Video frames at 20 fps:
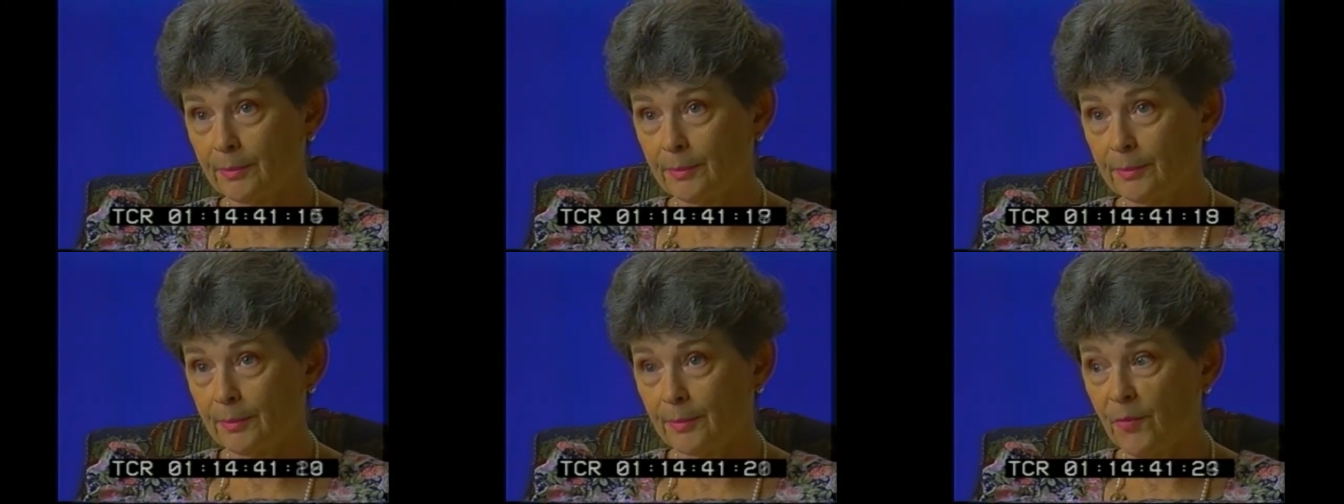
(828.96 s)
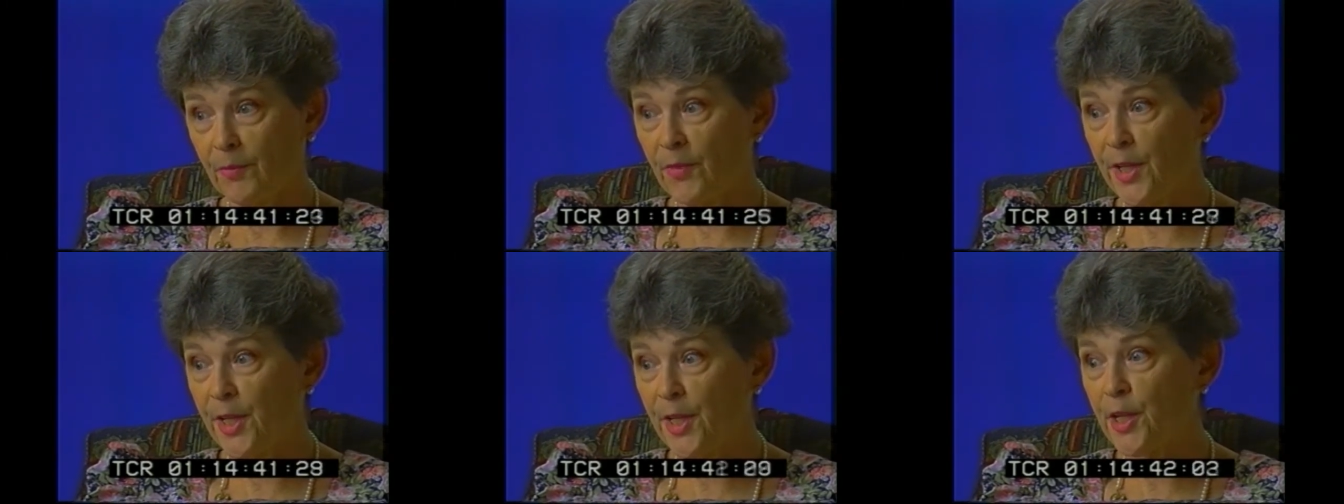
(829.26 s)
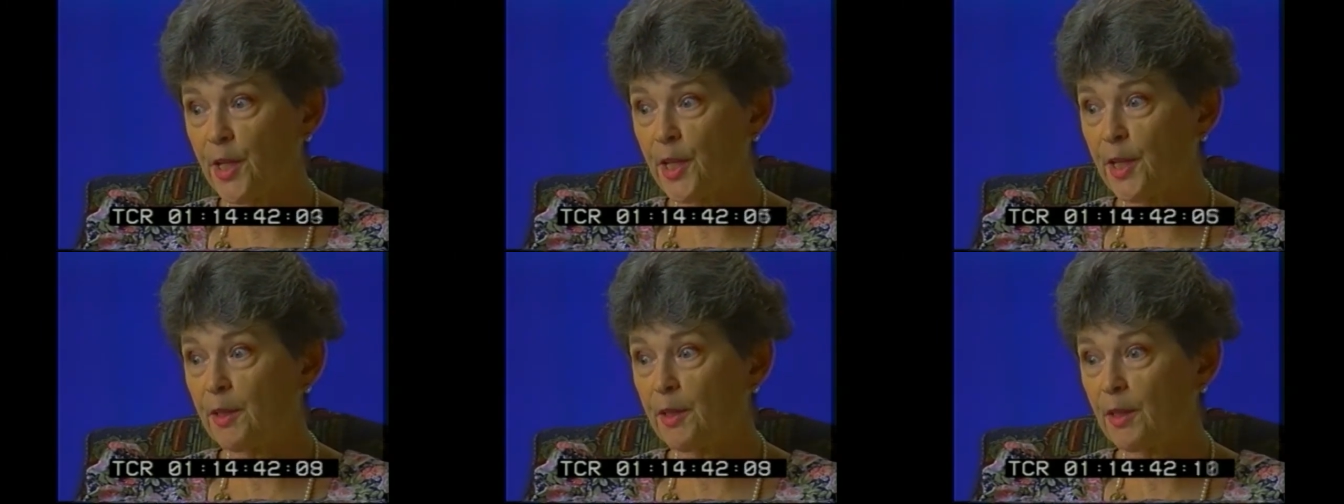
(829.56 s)

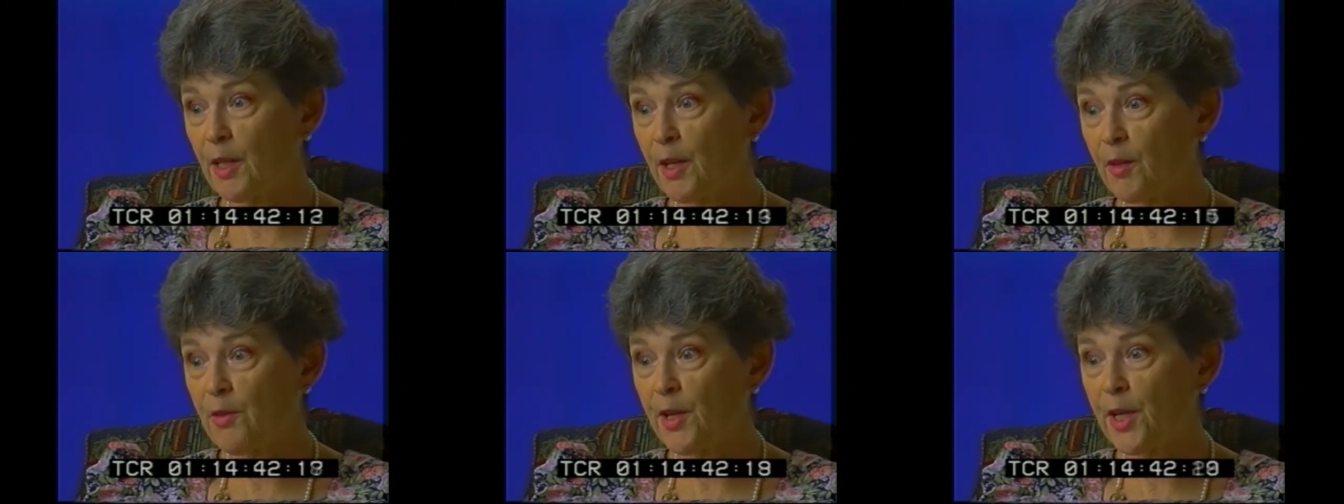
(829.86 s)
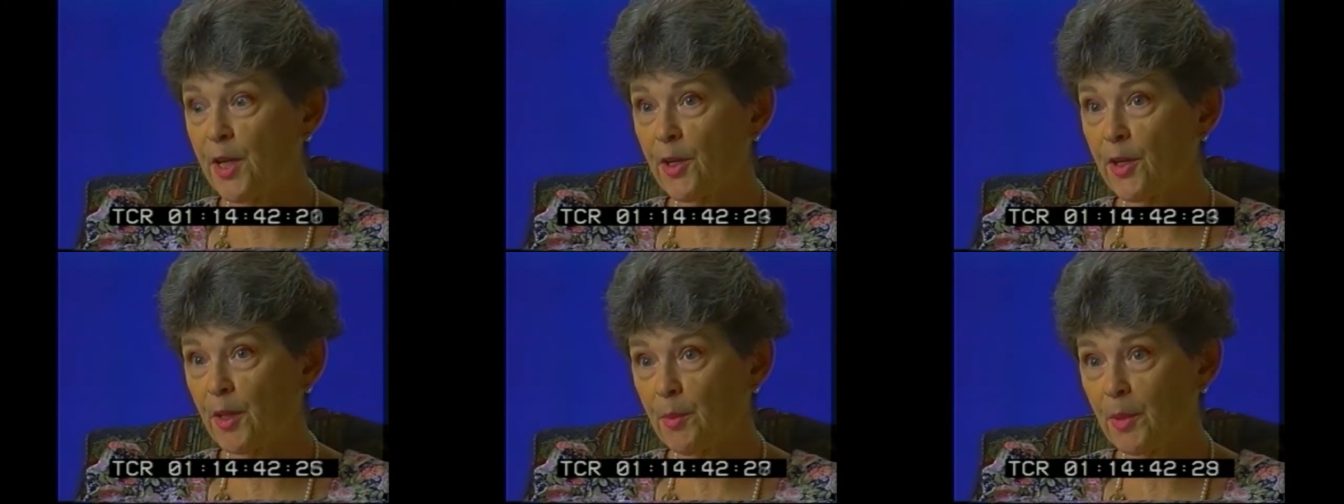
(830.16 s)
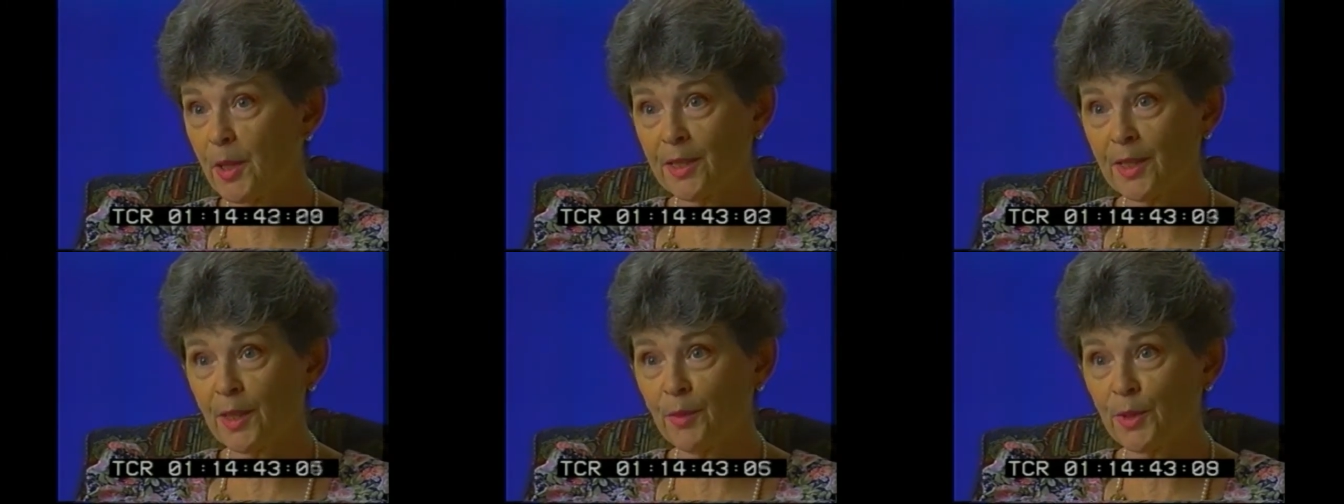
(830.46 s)
Very, very,
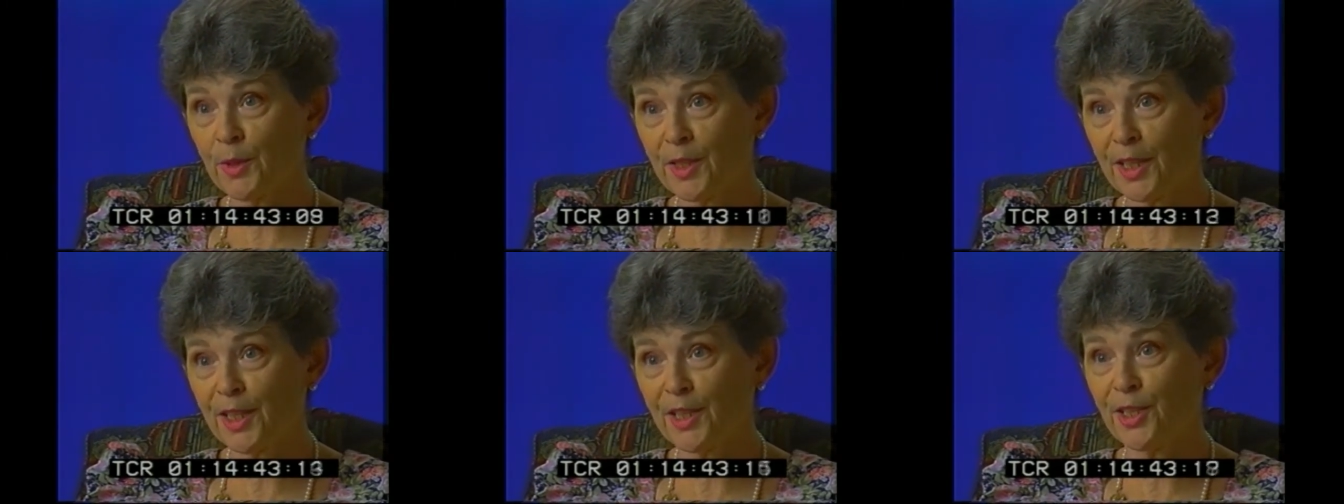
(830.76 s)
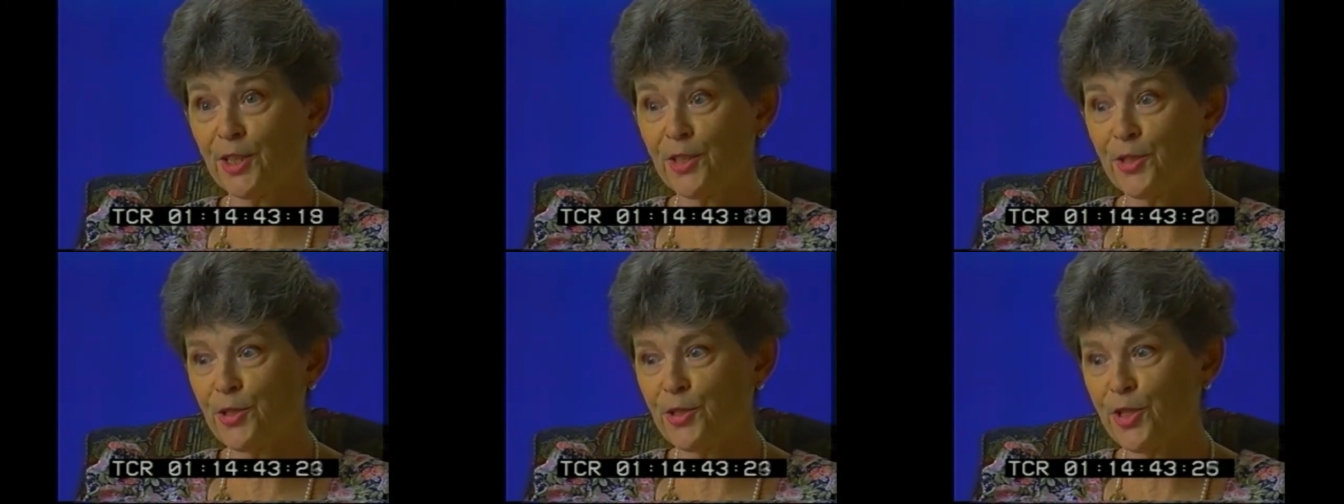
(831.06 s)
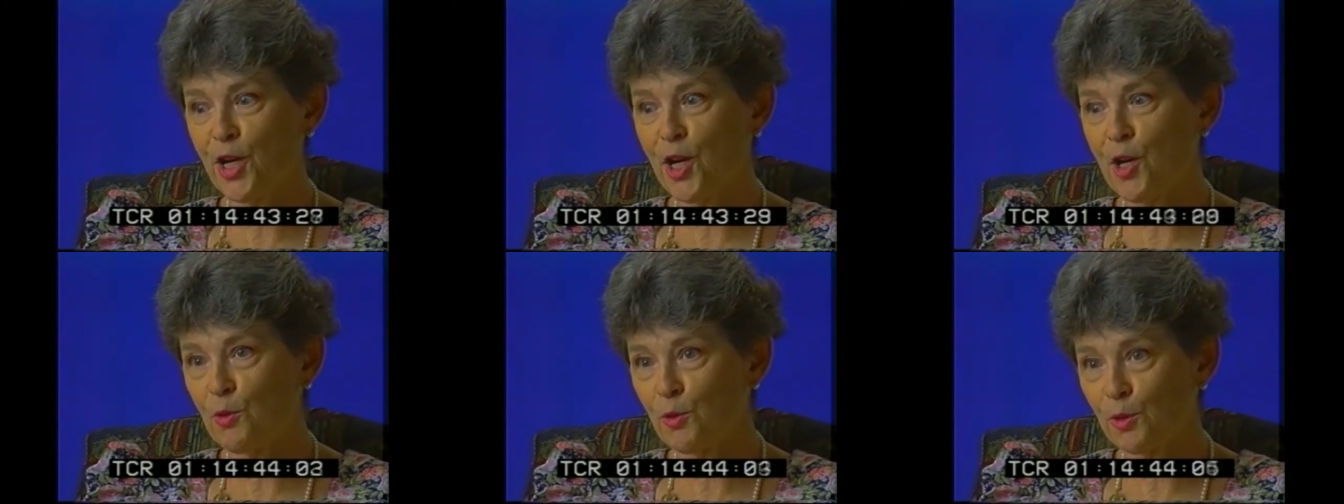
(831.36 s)
because I was 16 years
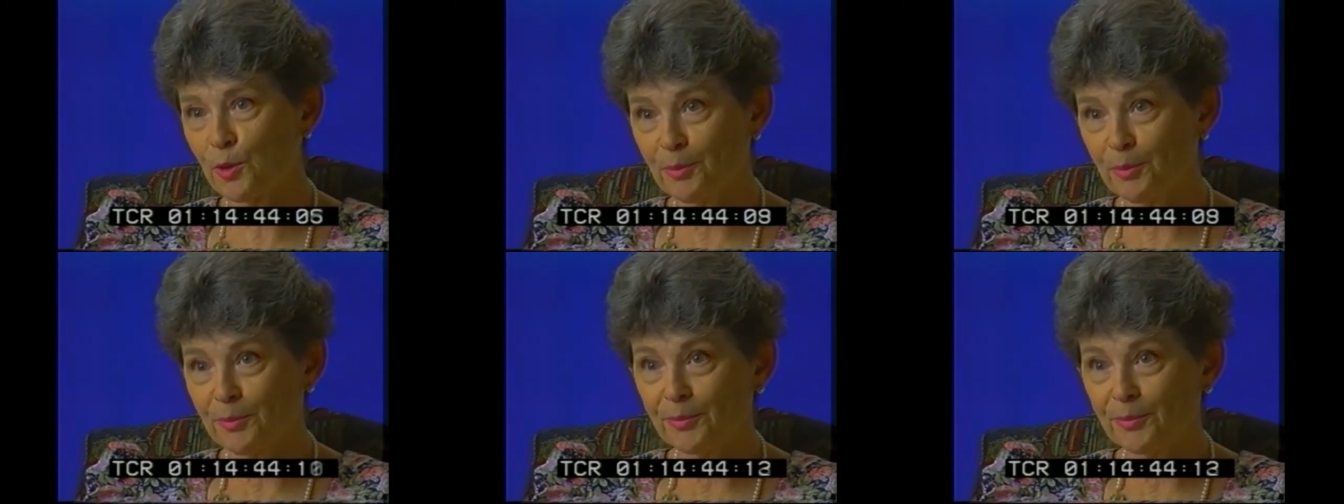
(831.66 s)
old.